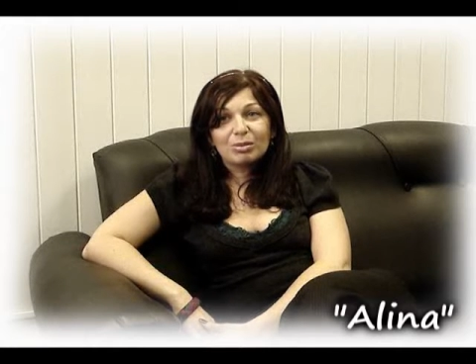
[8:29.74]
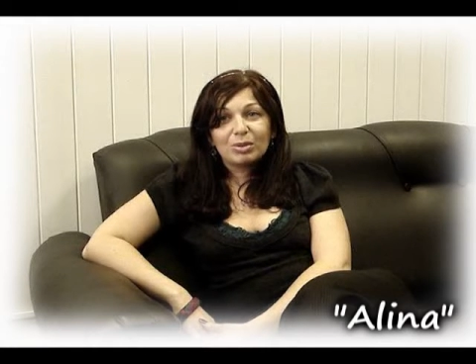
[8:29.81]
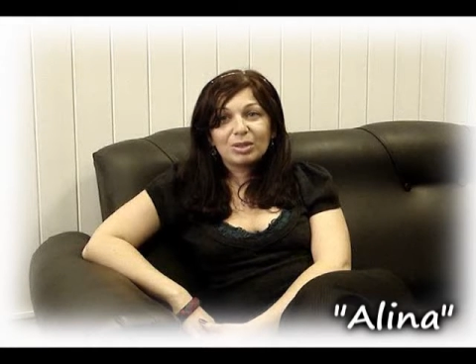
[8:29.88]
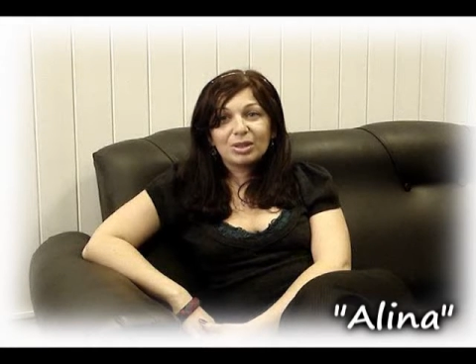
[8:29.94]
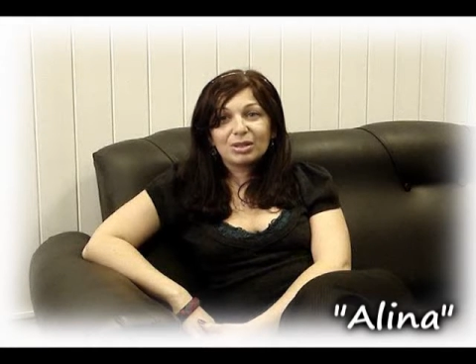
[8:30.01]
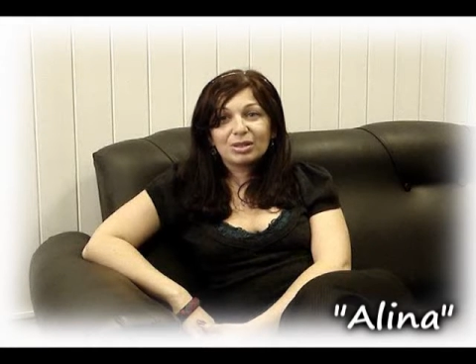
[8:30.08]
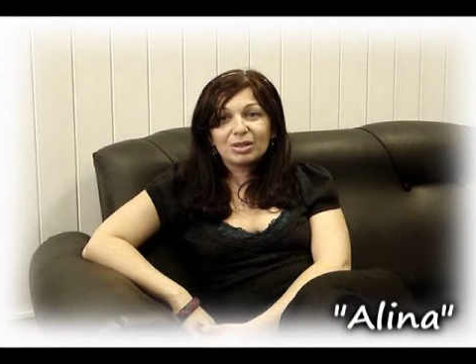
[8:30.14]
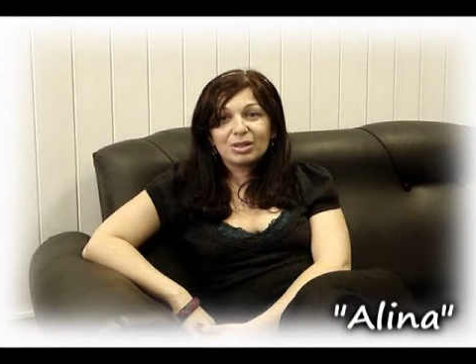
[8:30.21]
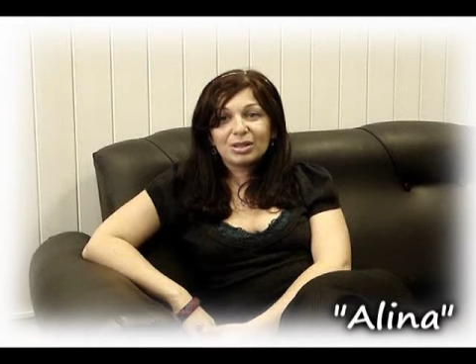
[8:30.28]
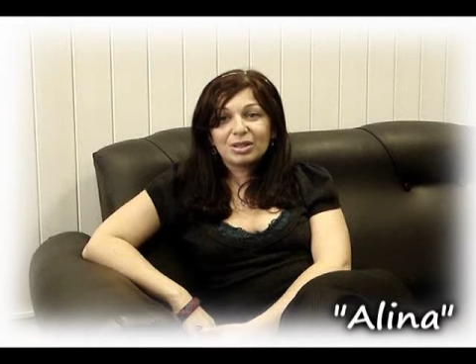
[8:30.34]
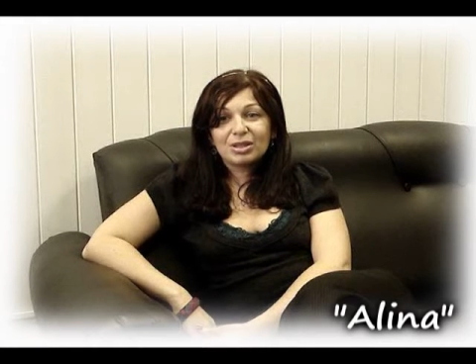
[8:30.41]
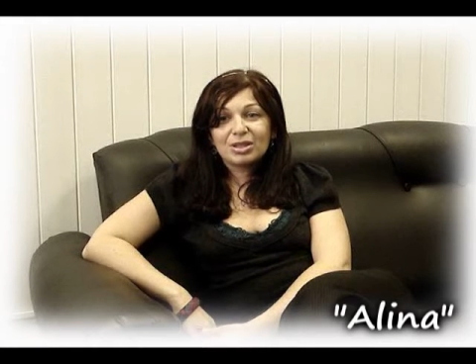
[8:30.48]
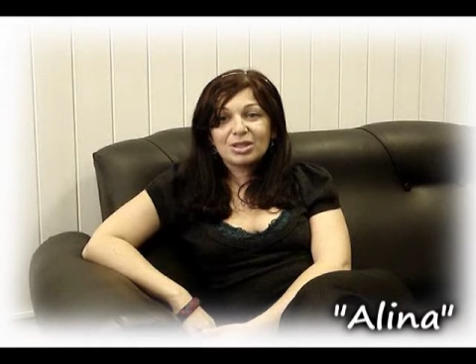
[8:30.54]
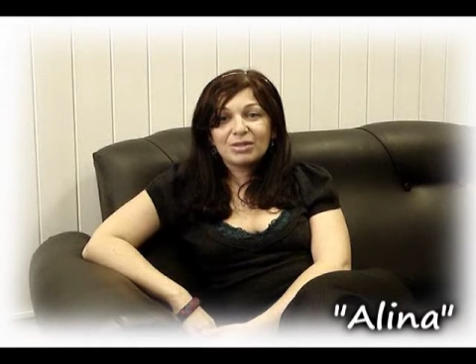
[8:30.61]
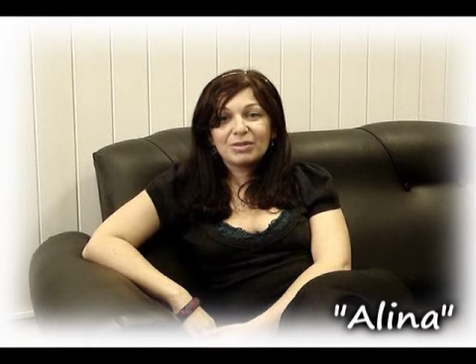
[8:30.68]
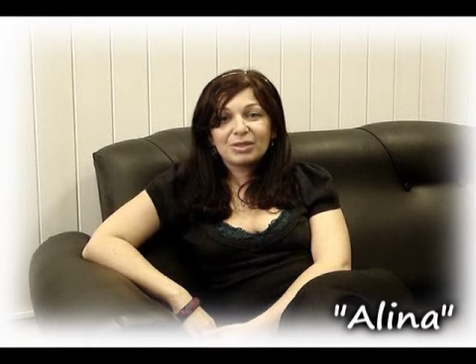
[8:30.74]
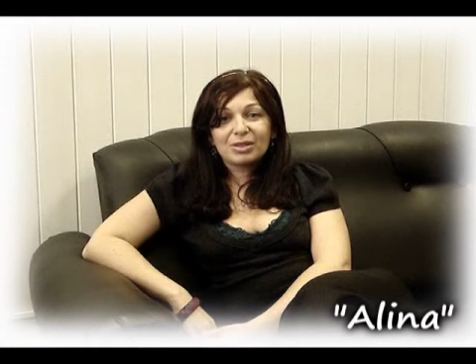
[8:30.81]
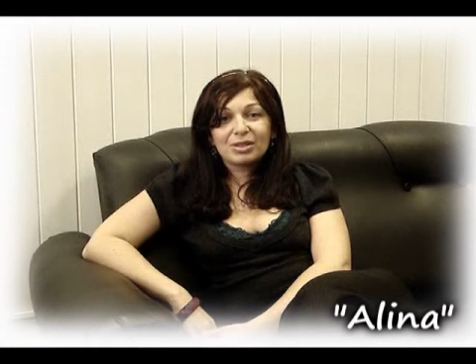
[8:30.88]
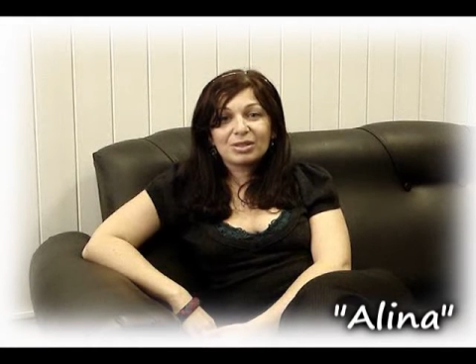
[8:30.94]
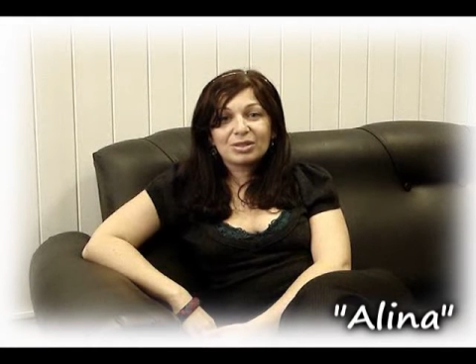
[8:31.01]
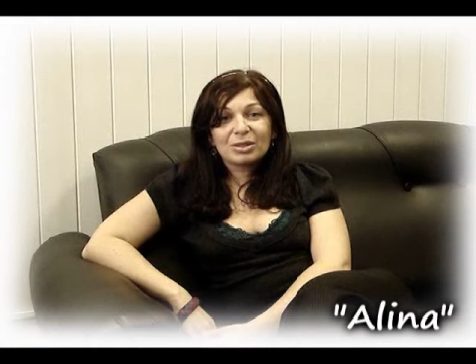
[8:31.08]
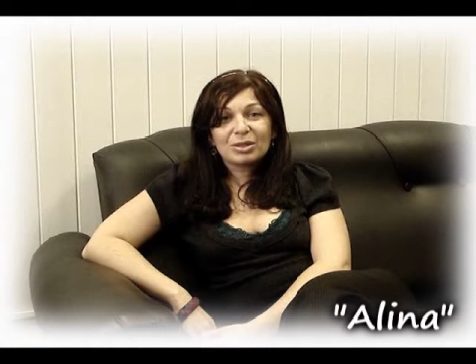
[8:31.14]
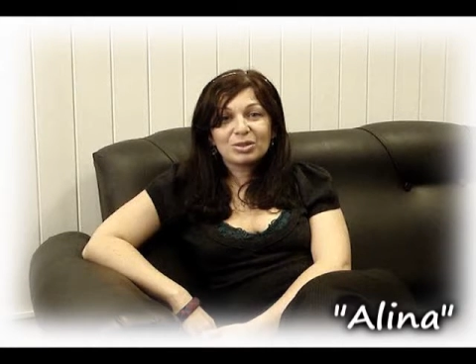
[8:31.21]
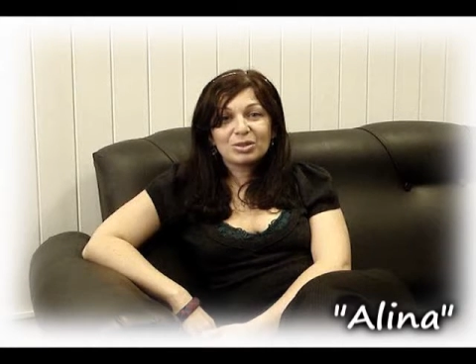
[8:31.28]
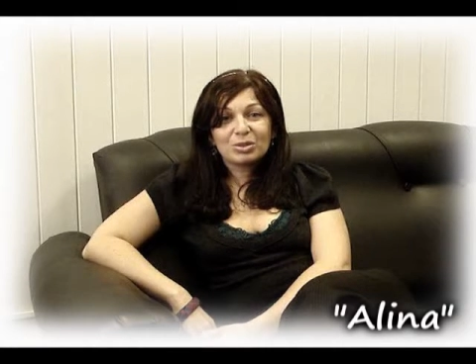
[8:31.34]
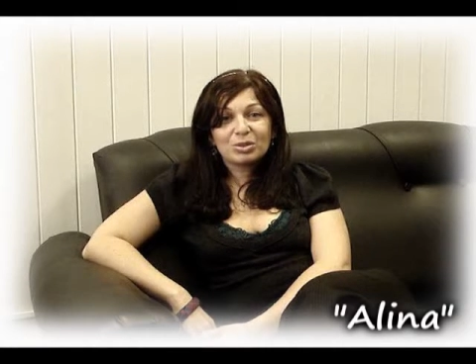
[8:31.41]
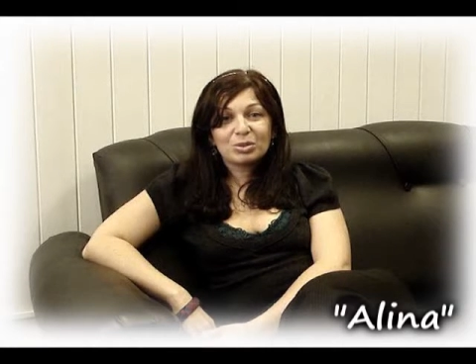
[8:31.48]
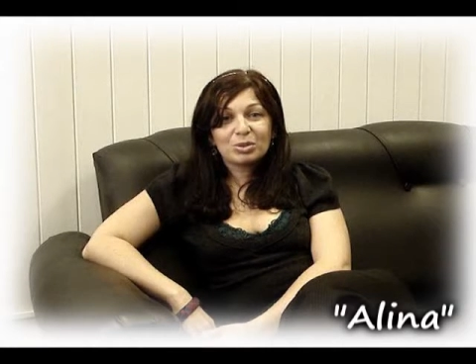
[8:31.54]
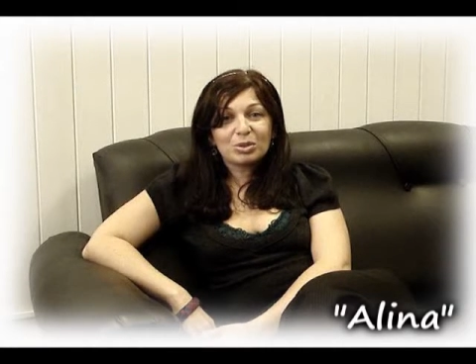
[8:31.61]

Well, it's difficult to